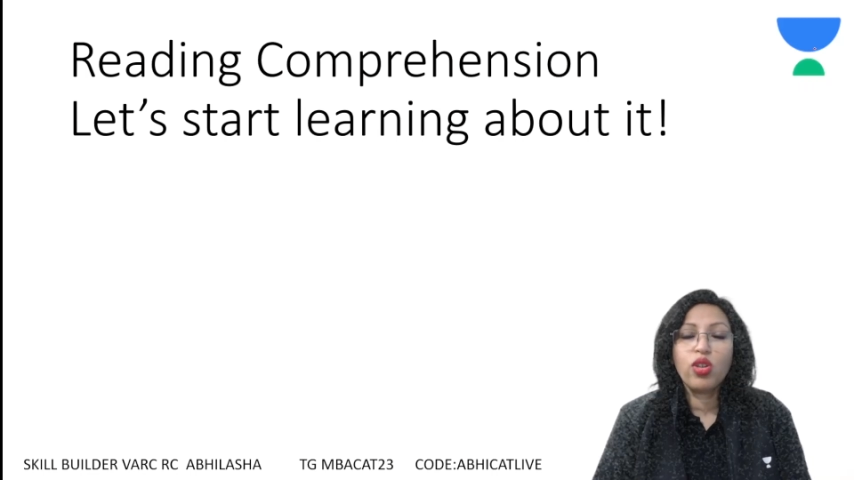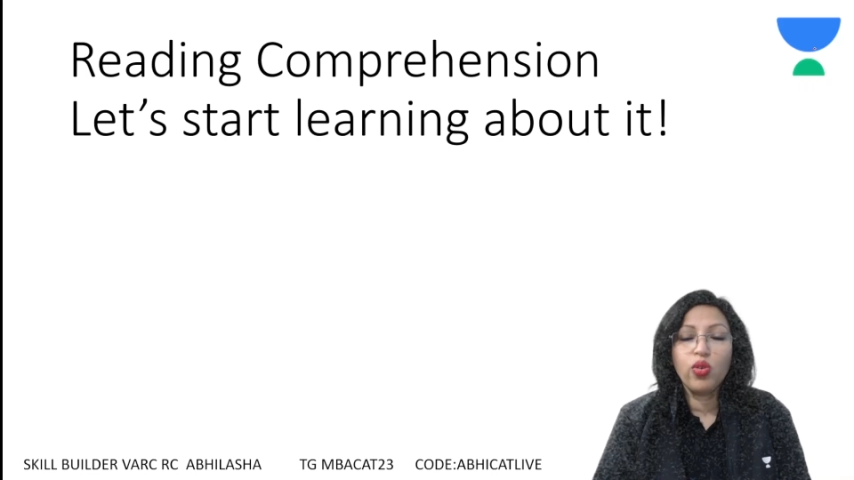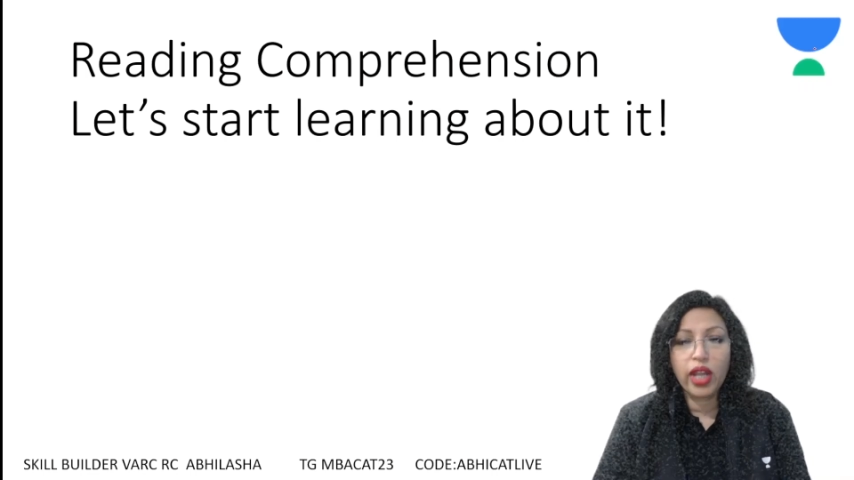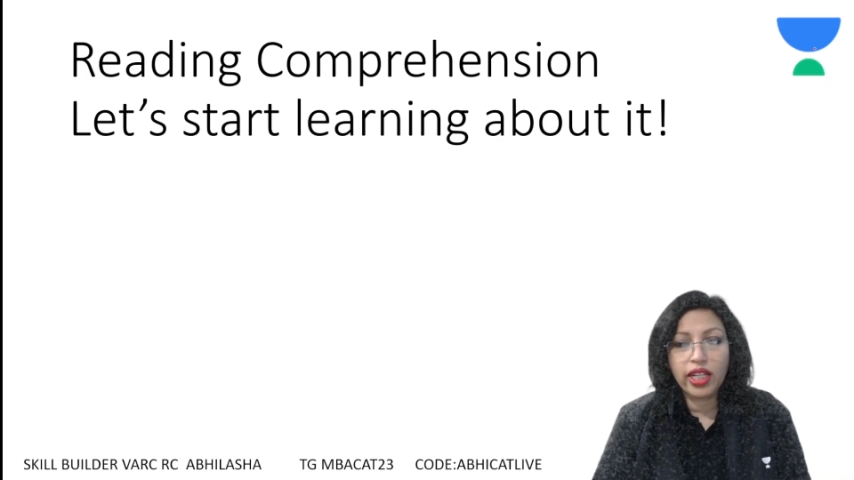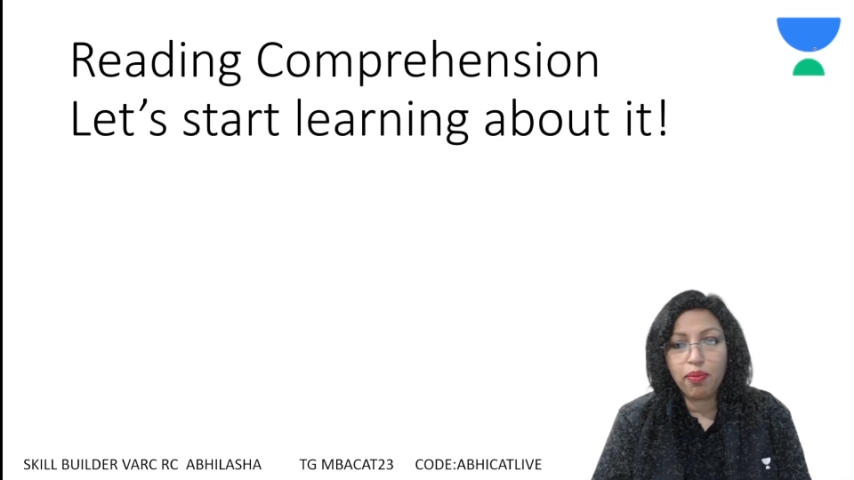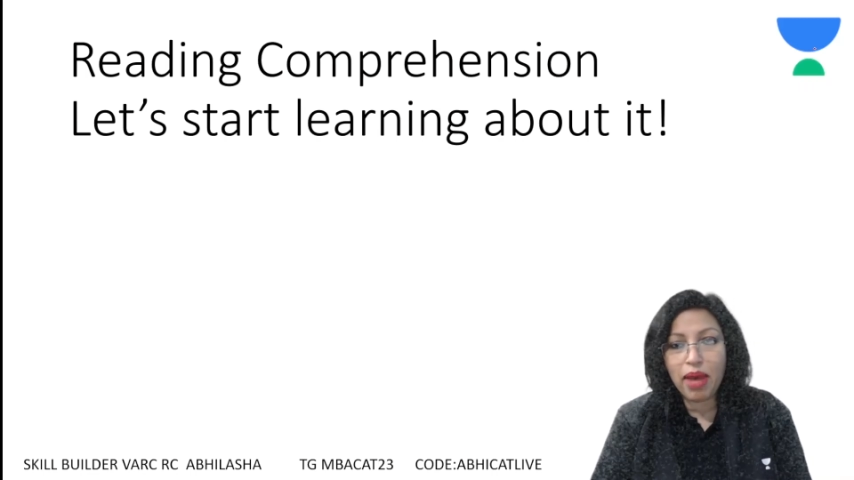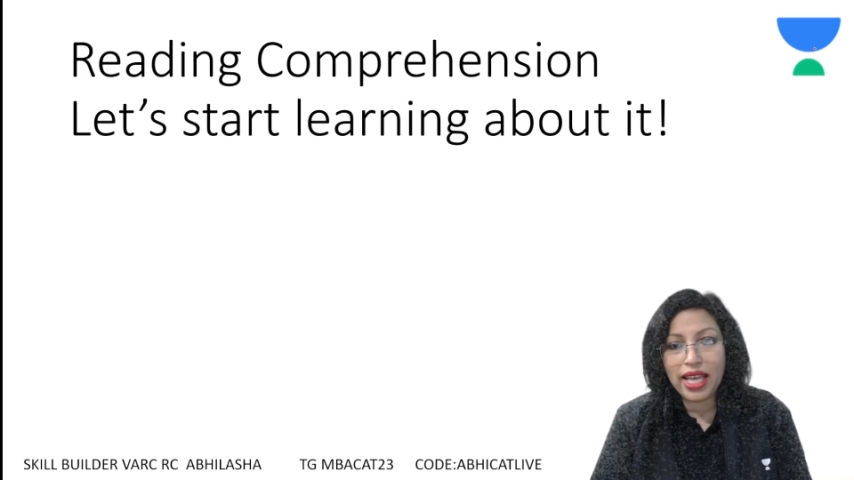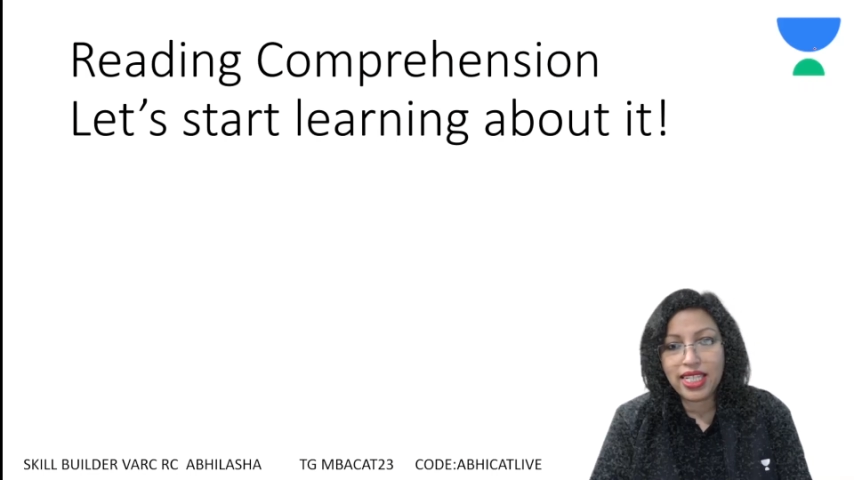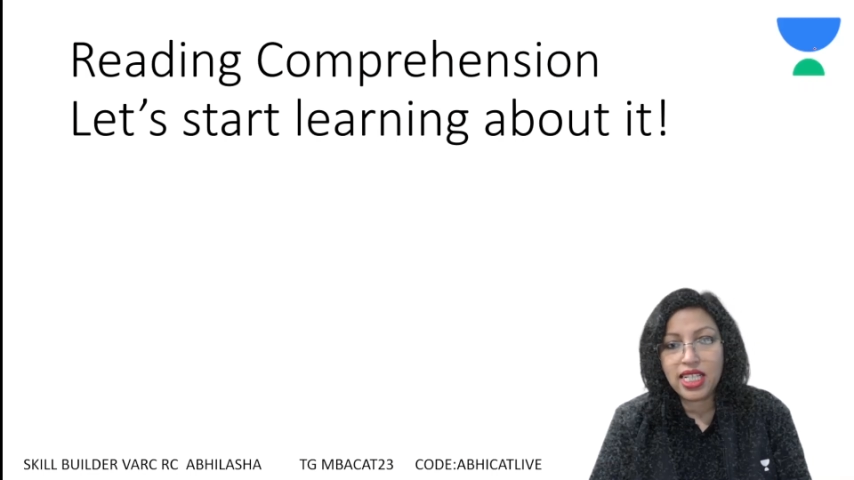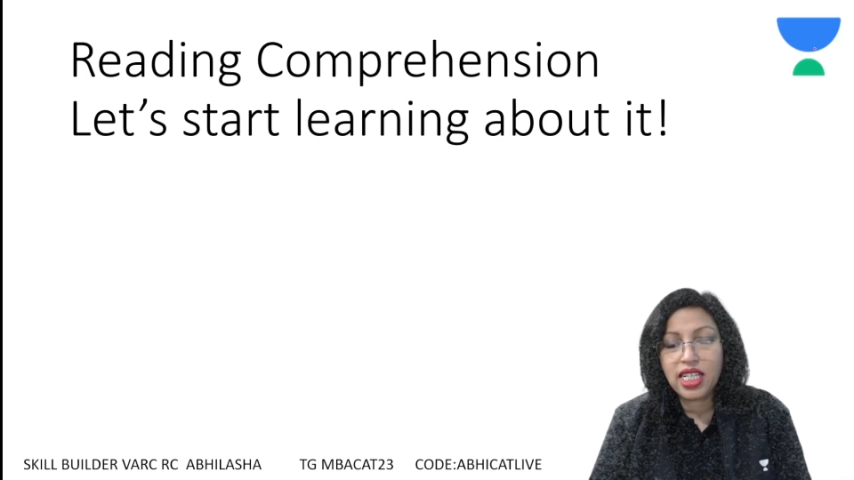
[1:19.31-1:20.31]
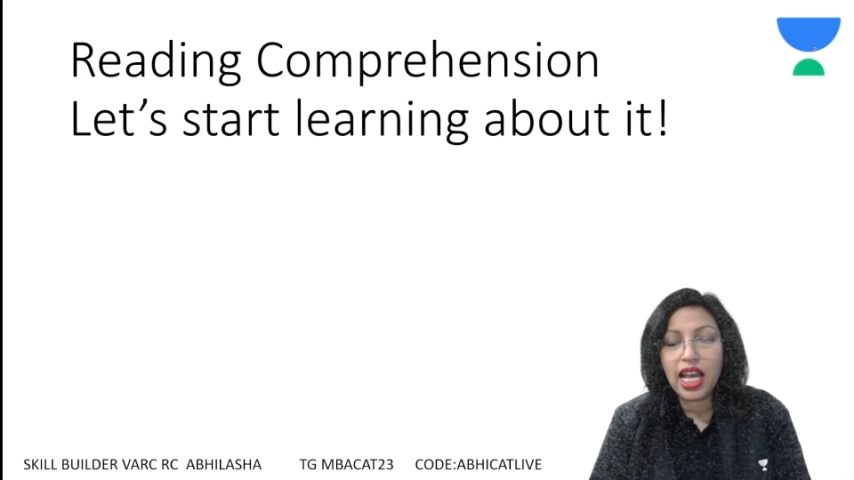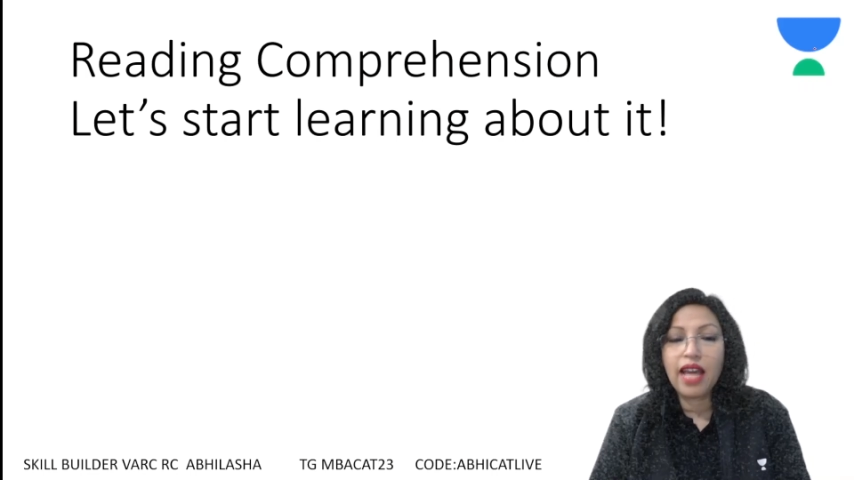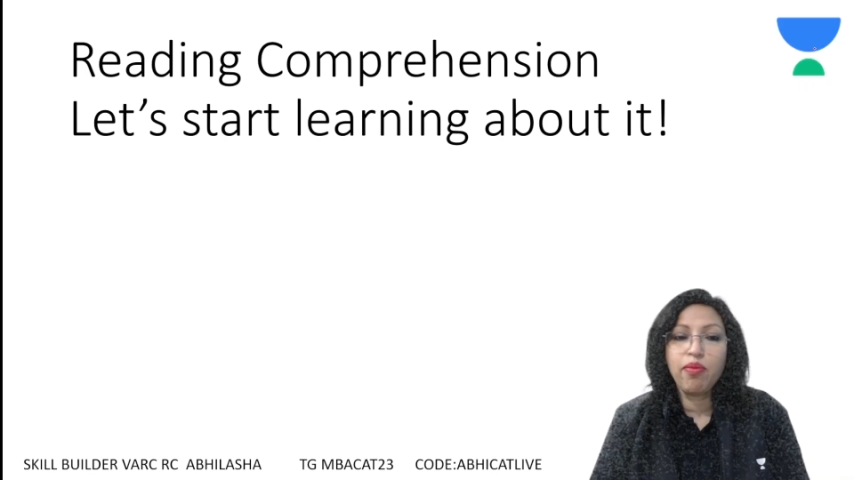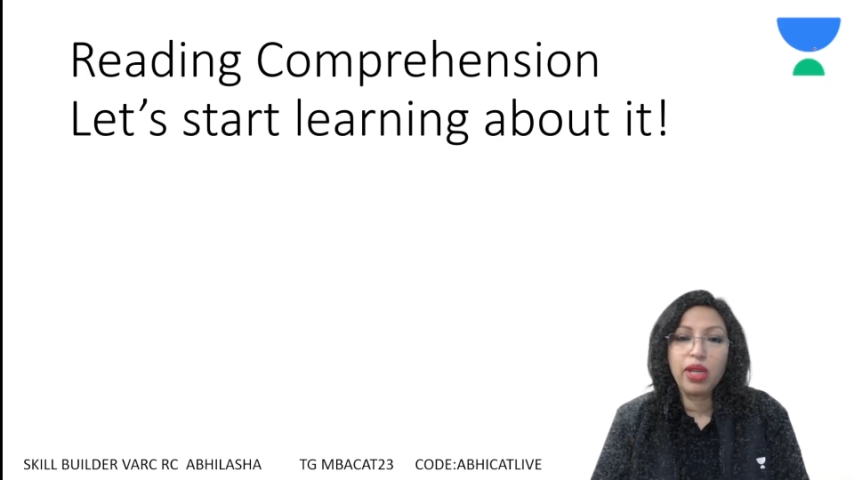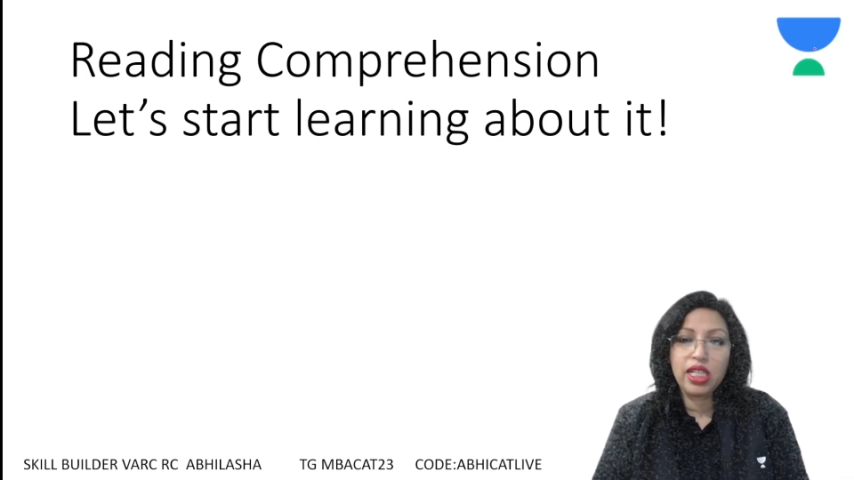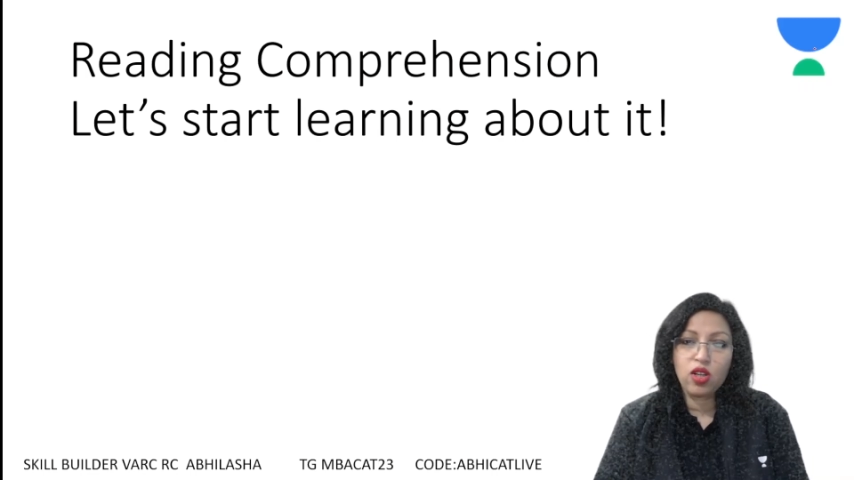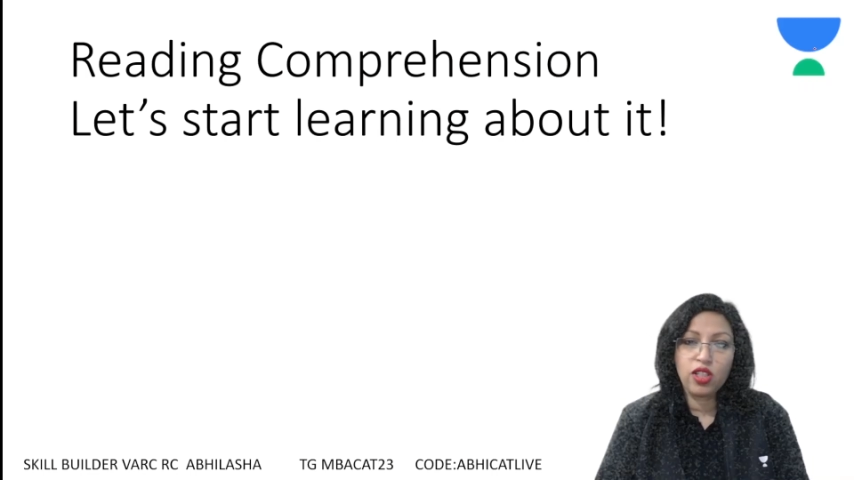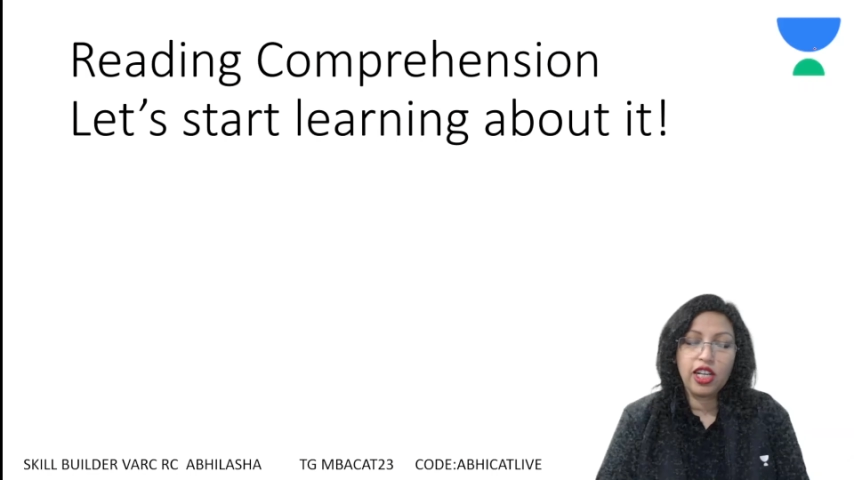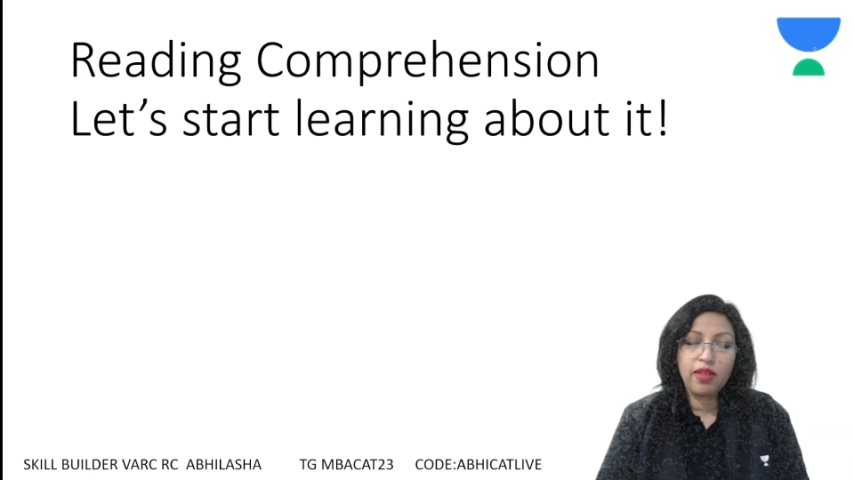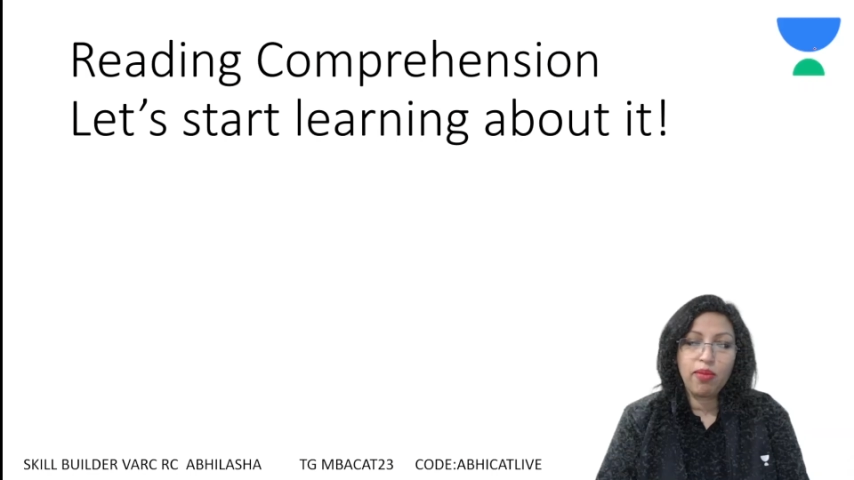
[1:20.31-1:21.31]
So, you get a passage and based
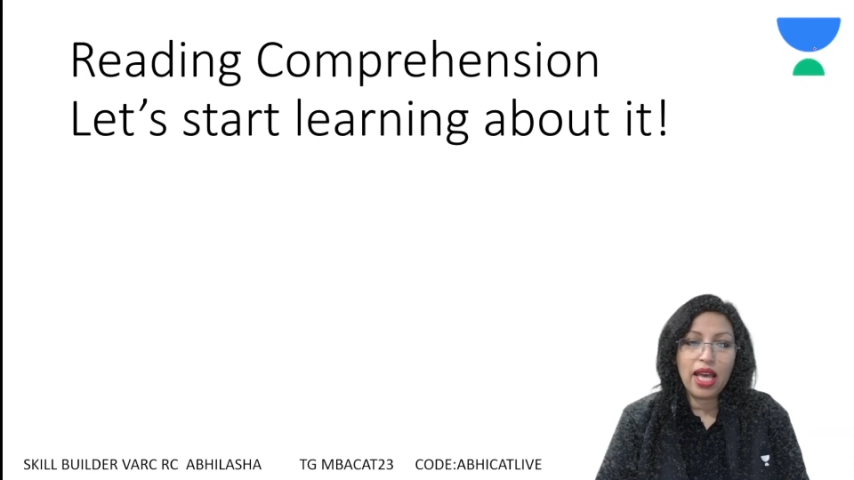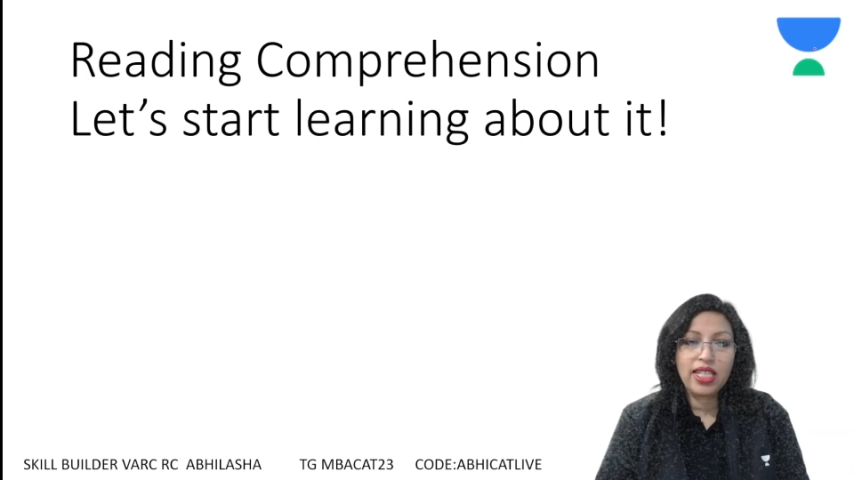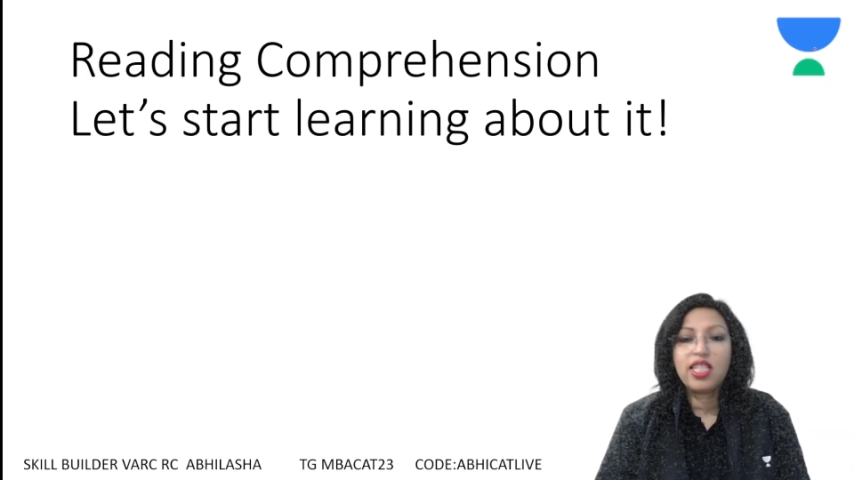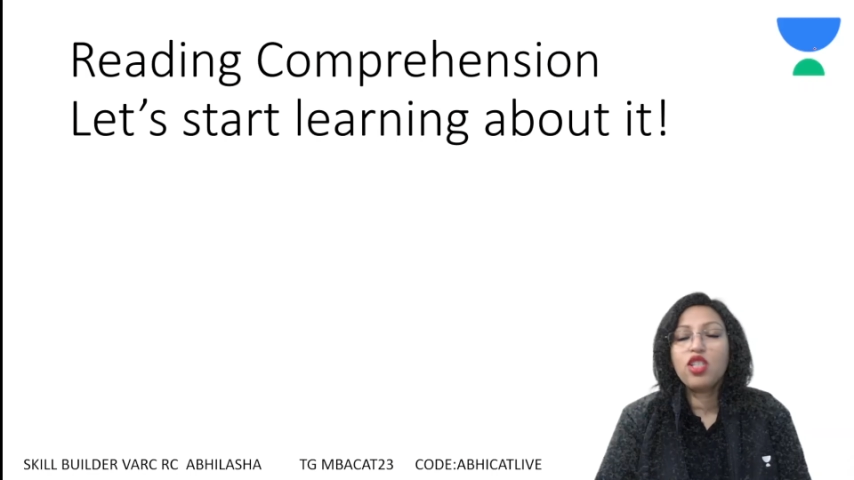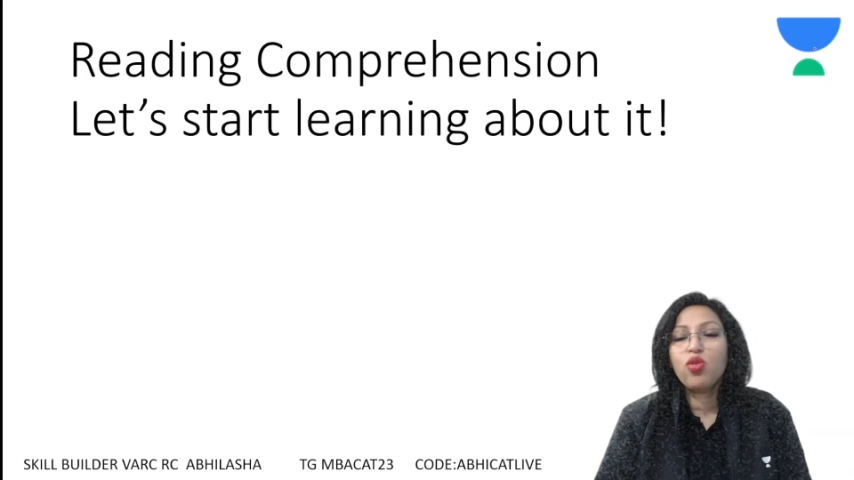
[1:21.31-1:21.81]
on that passage,